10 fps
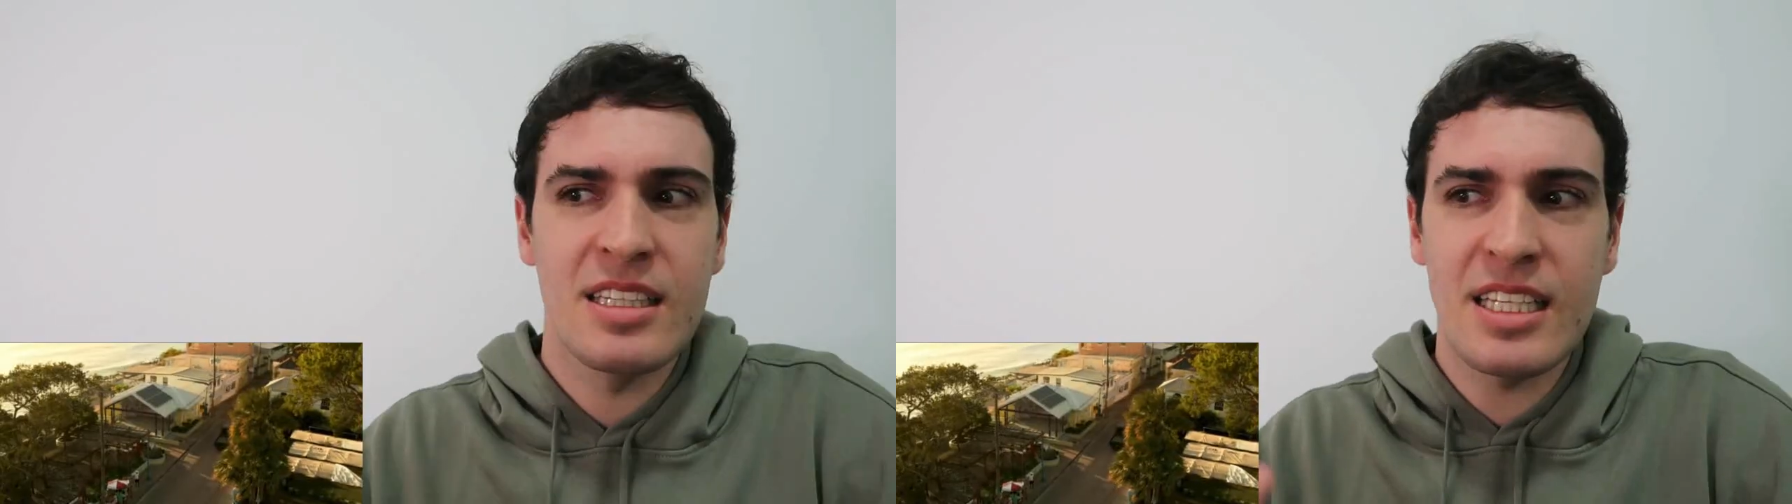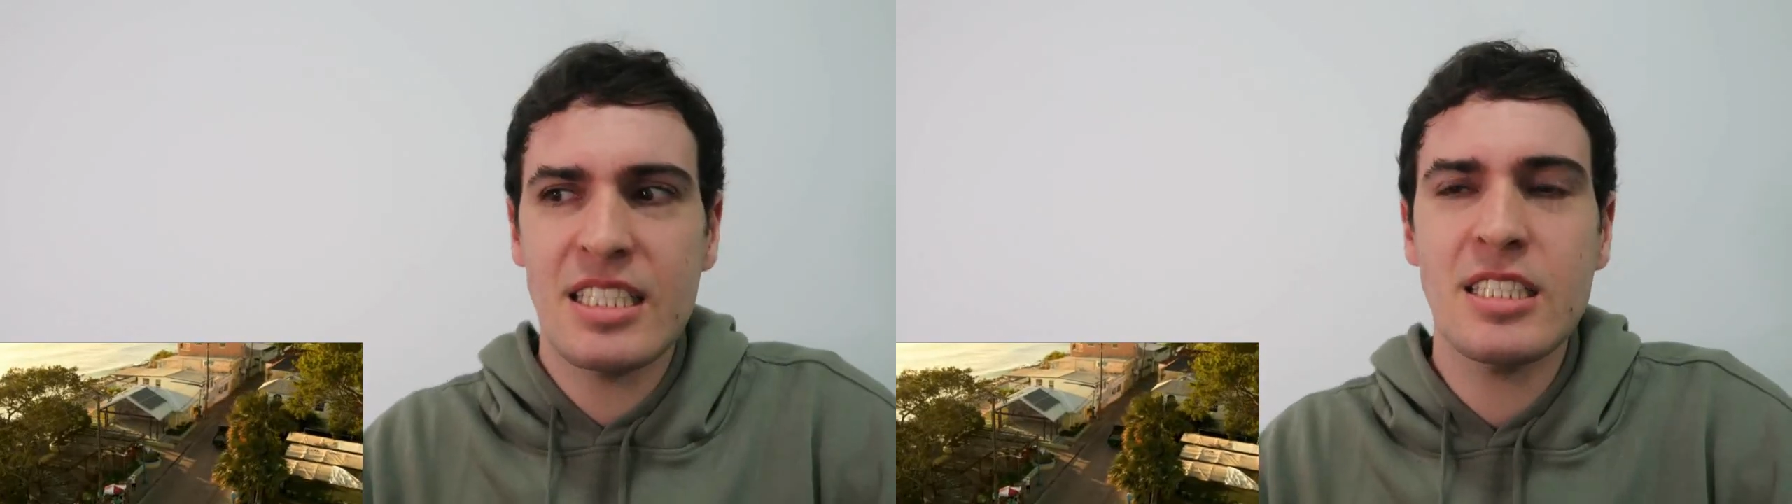
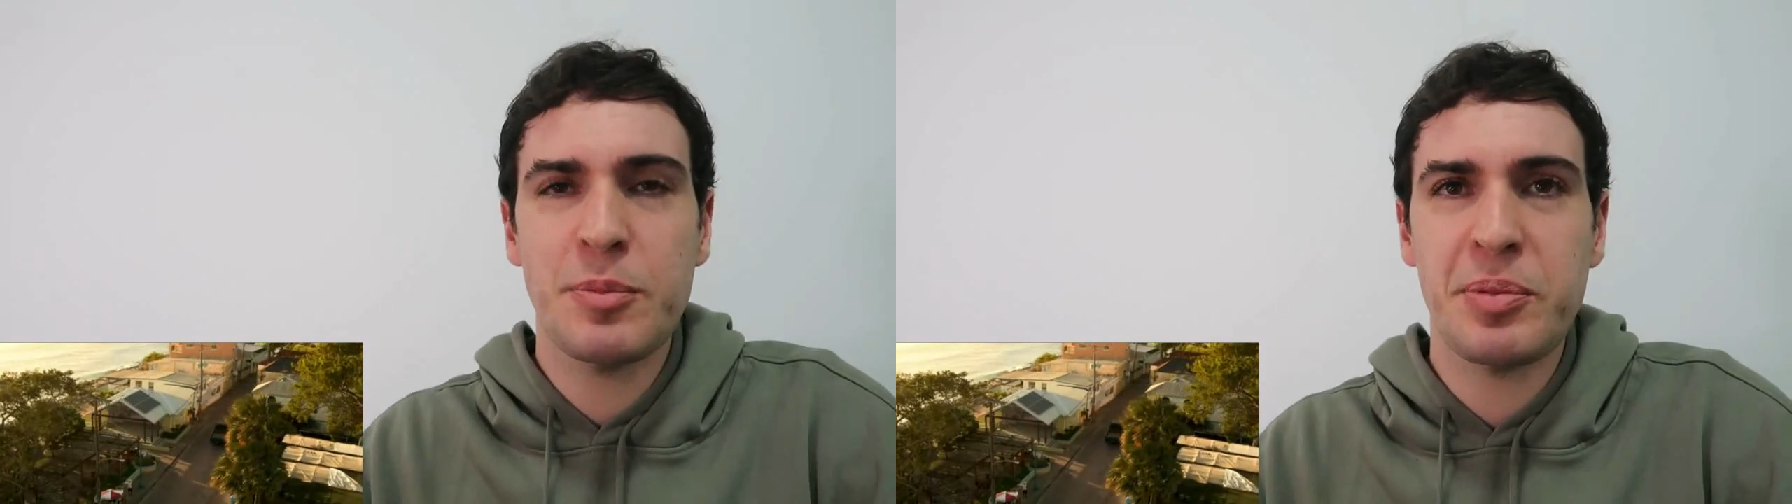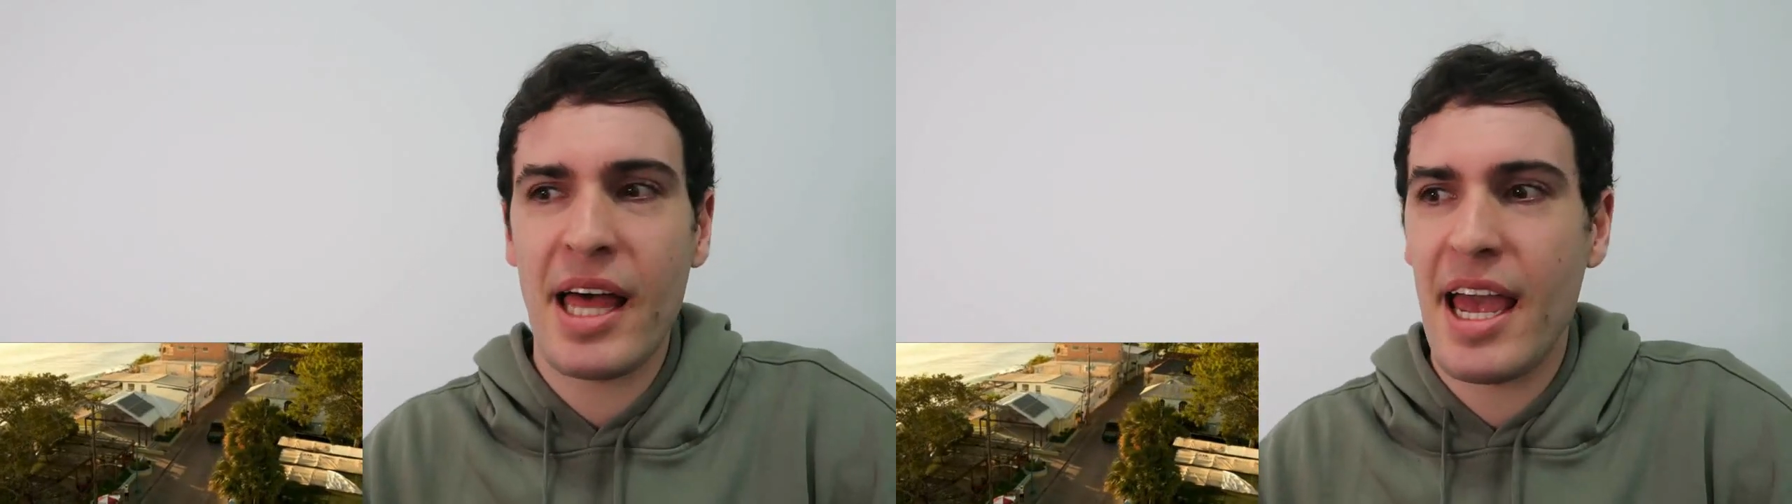This is the
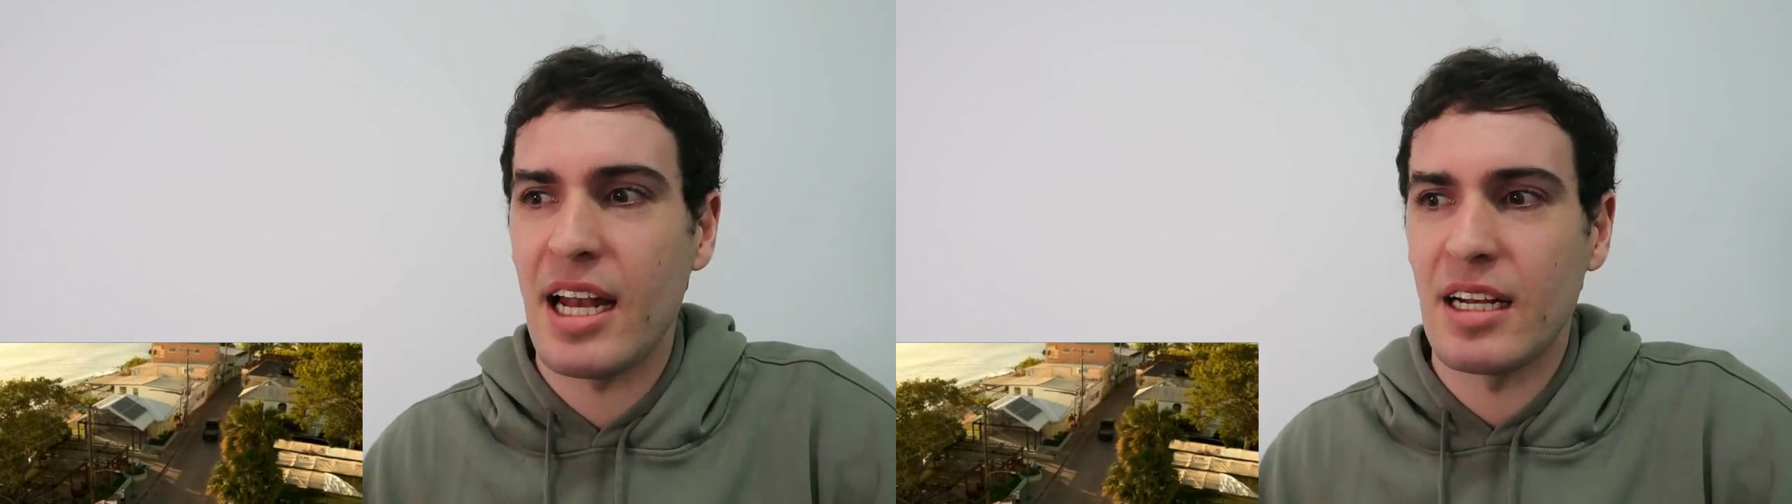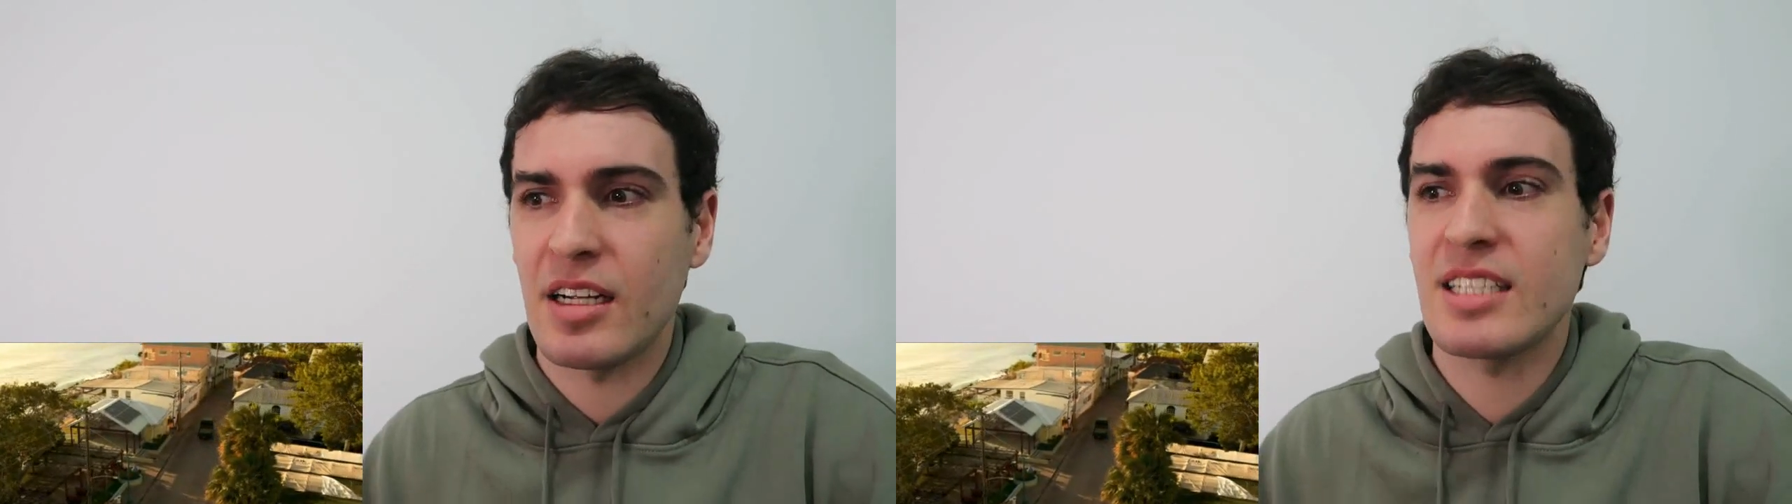
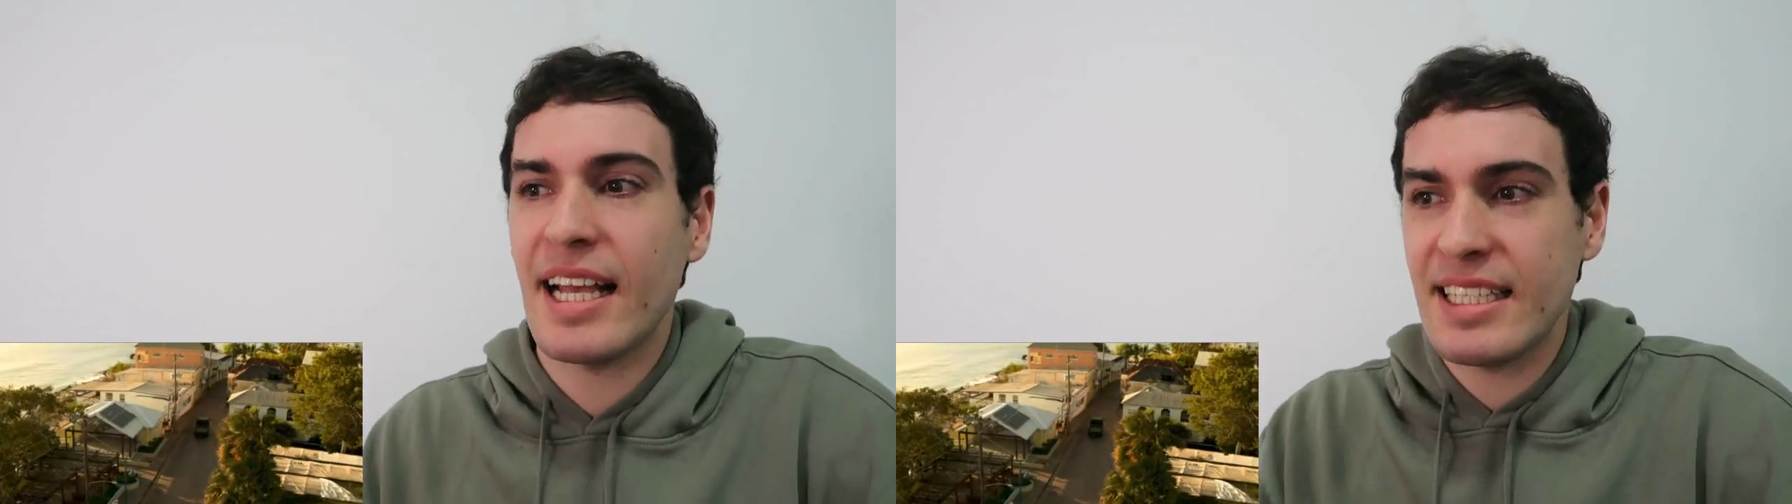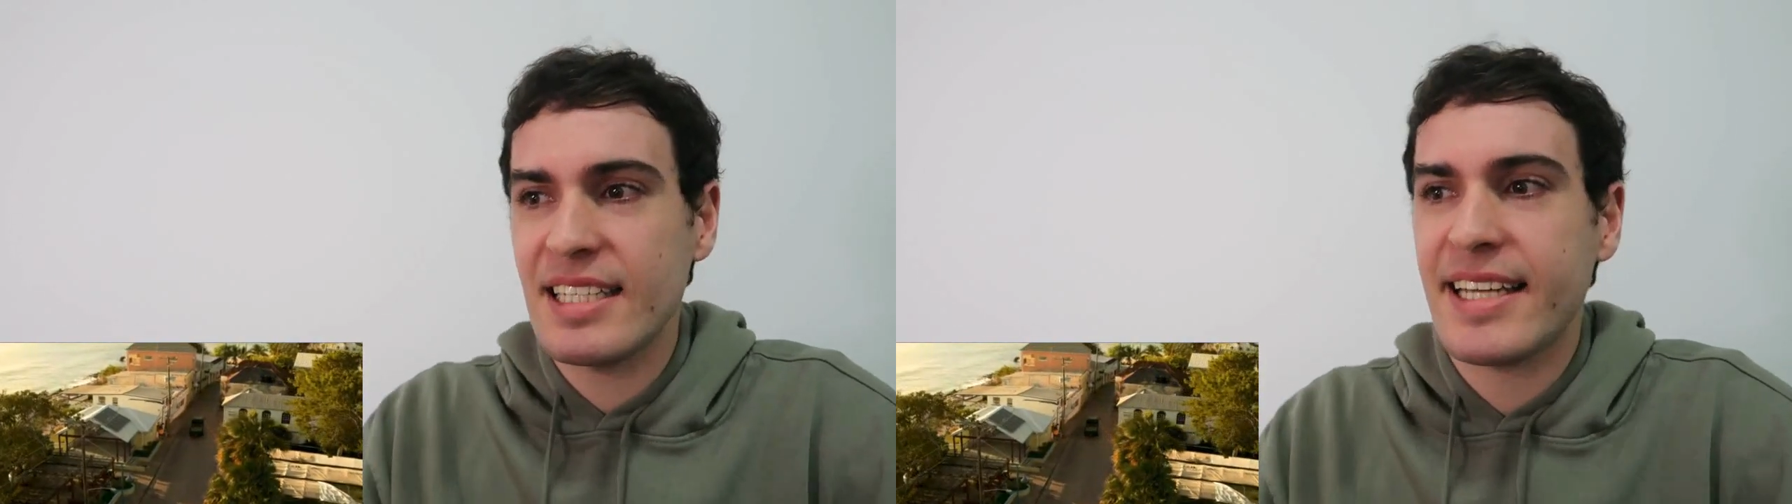plan, because
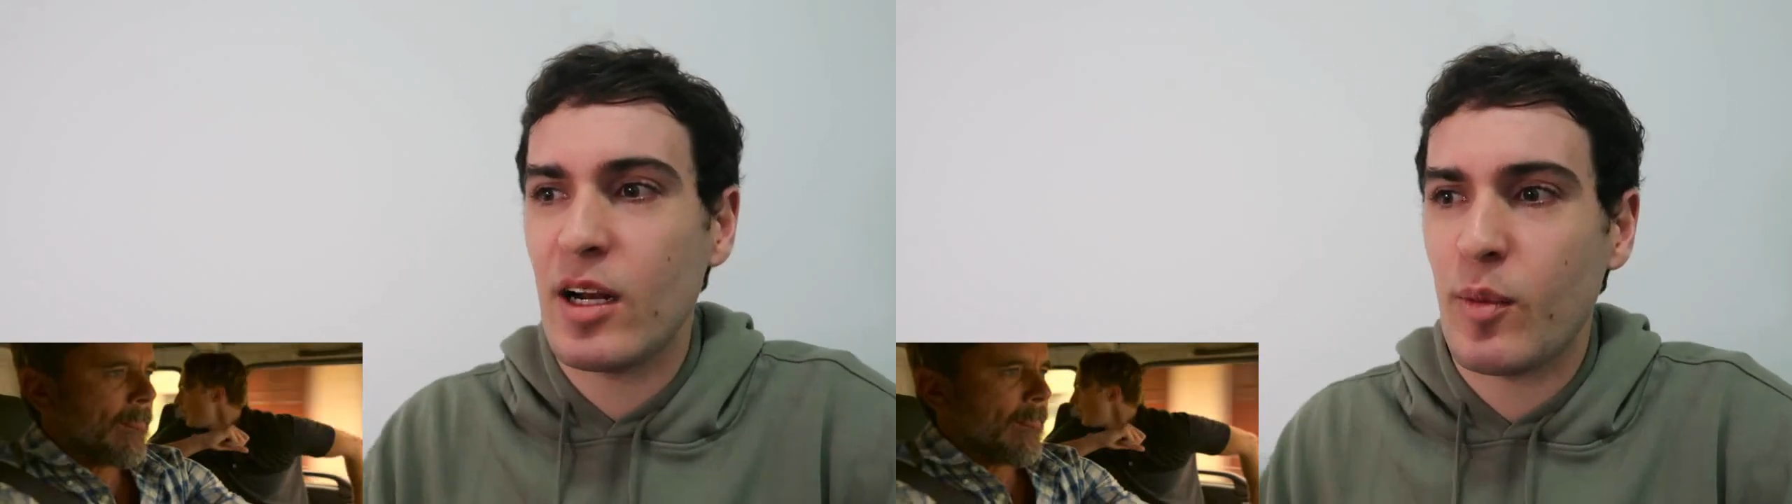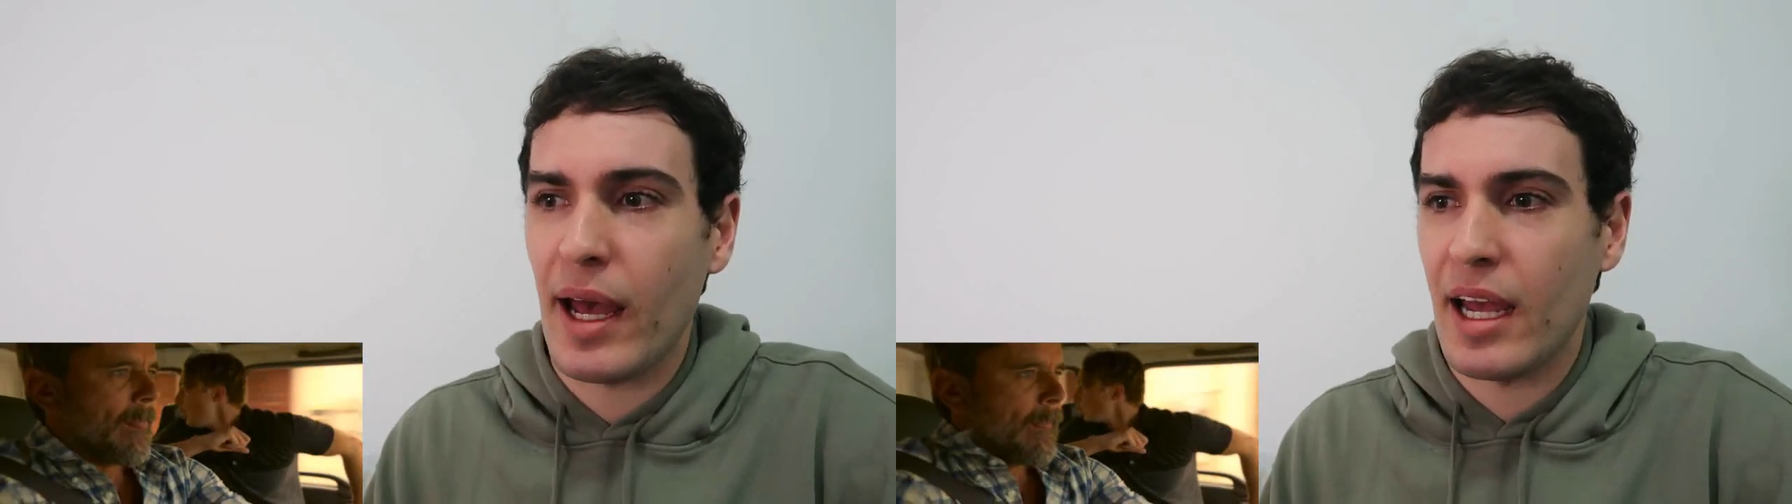they did get
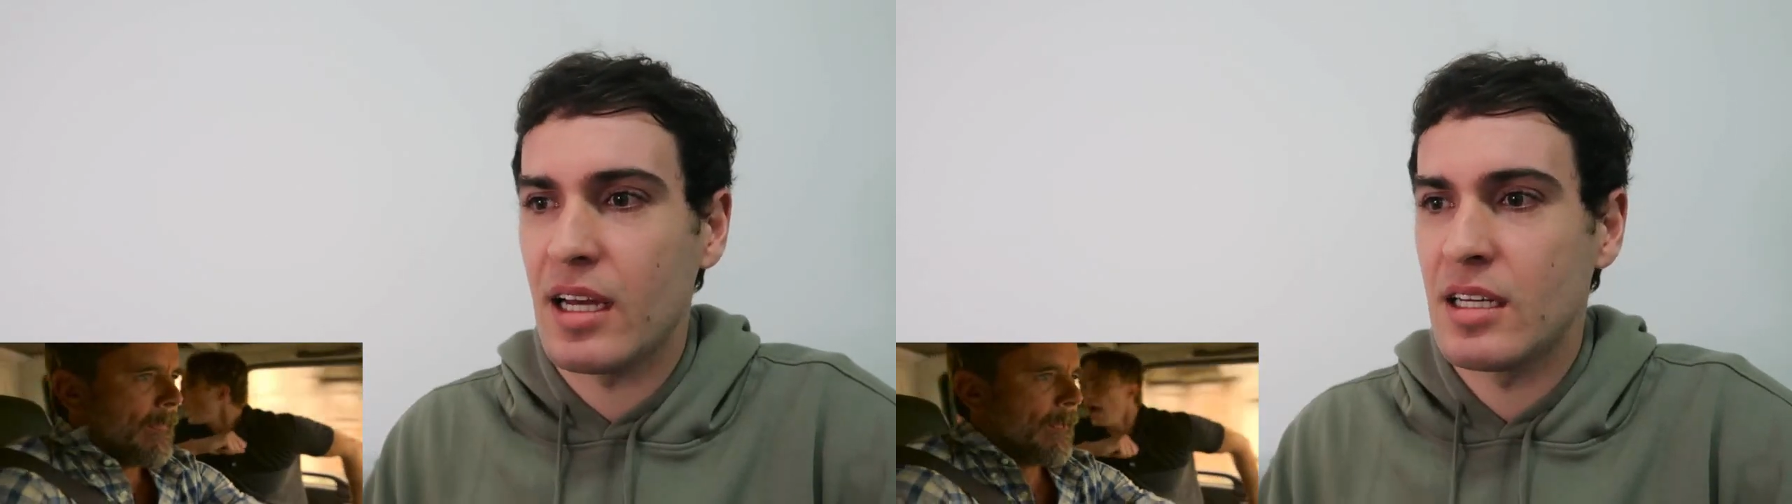away.